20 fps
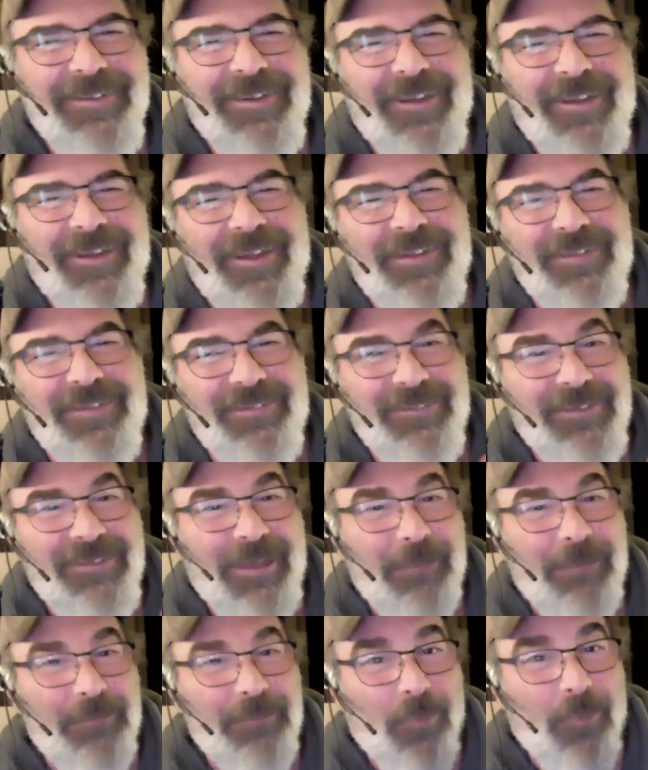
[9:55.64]
and
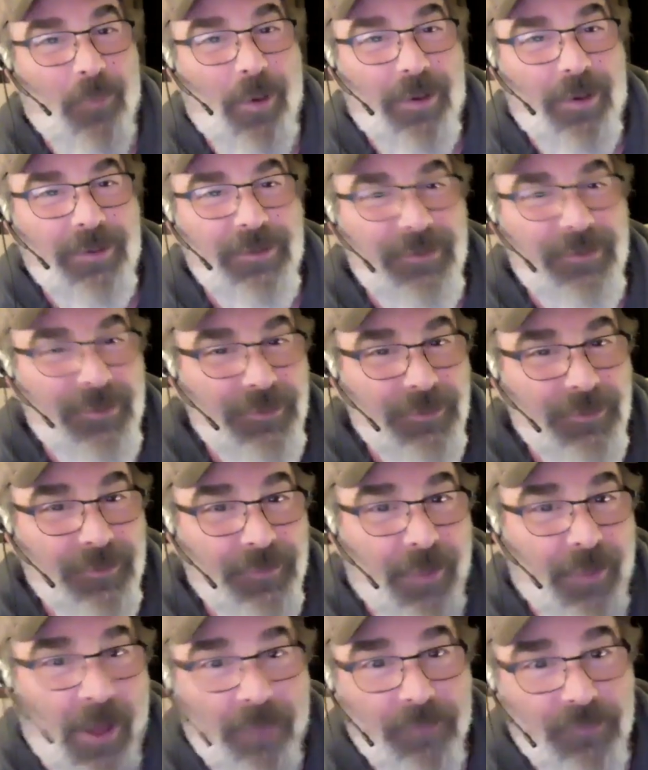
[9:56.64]
kept on walking into
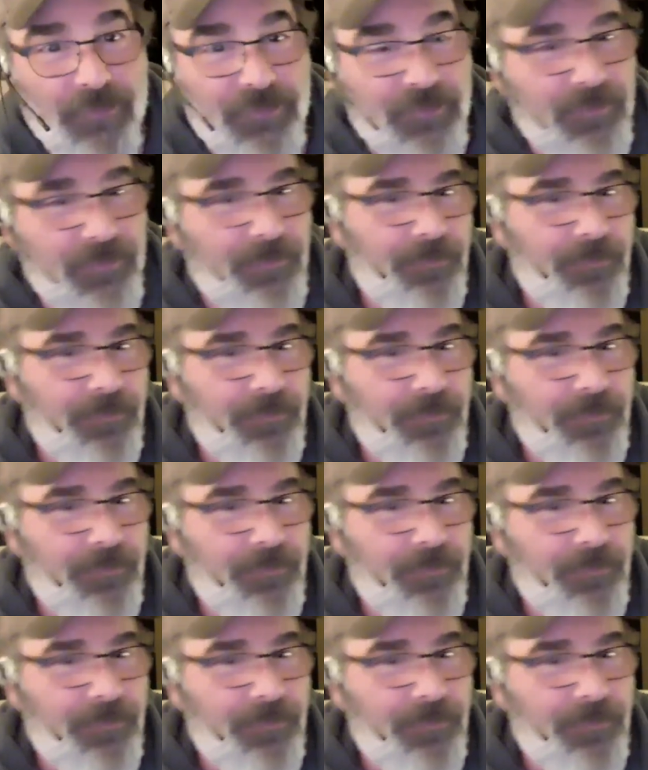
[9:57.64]
the office.